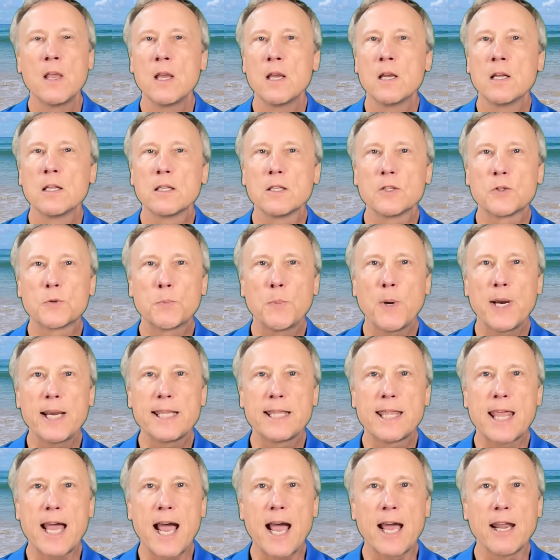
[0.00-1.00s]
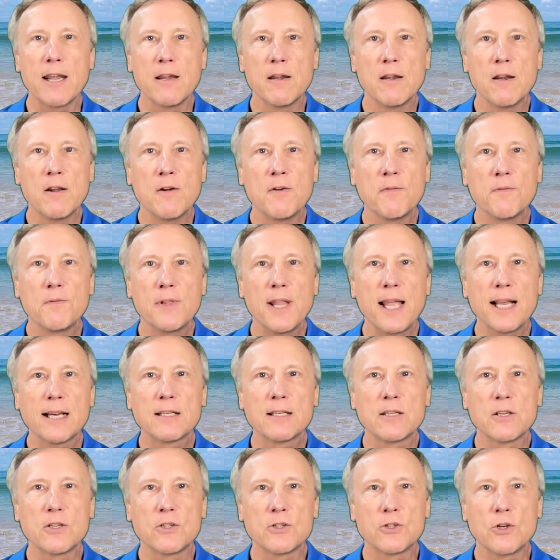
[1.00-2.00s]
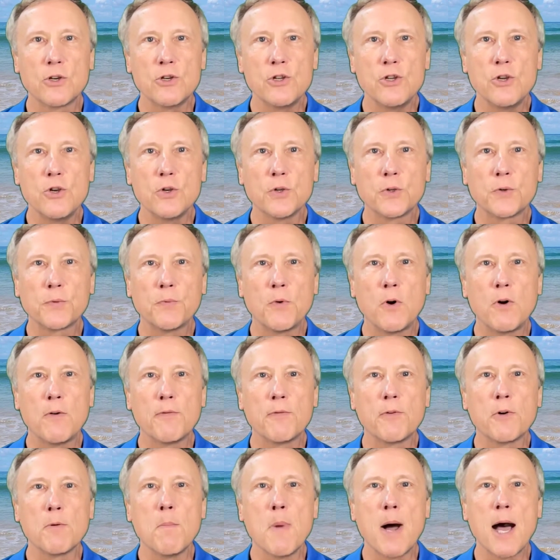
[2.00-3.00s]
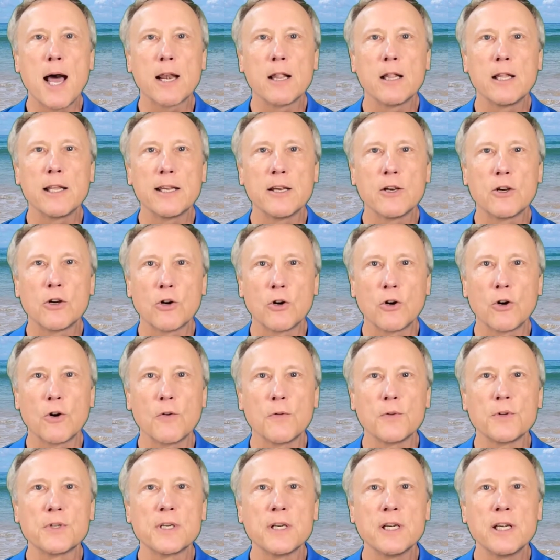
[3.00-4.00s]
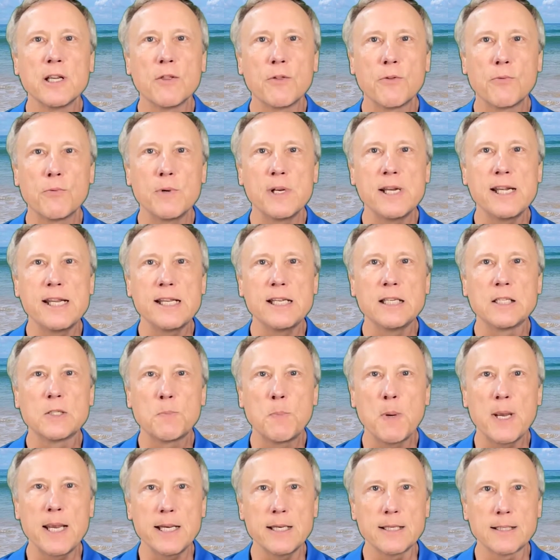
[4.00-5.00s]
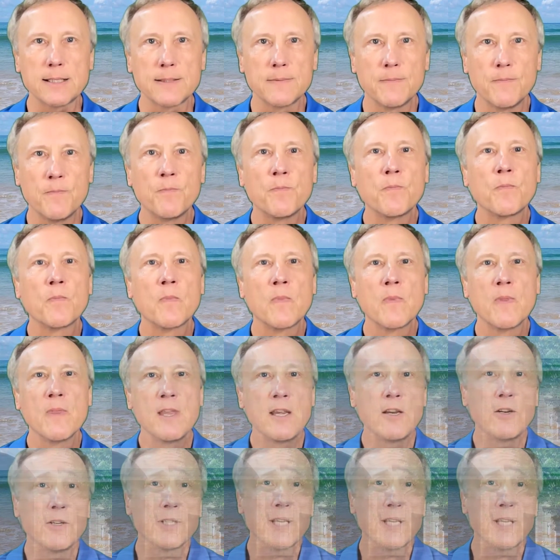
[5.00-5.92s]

Despite that, flexes are useful for modeling curves in 3D space. Here's